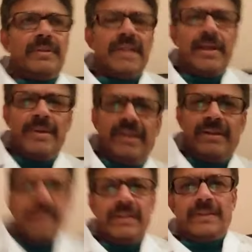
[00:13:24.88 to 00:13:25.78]

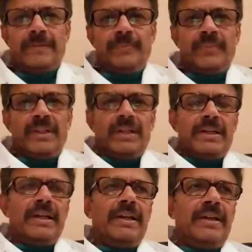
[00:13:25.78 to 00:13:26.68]
Diabetic
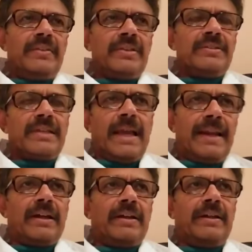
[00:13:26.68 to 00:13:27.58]
kidney disease
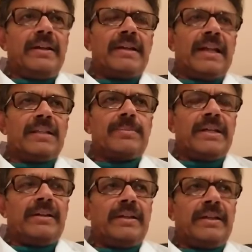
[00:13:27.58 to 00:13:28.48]
can occur in a
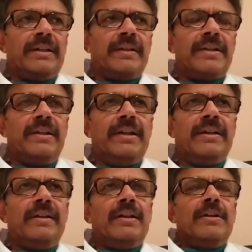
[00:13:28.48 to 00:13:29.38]
transplant kidney.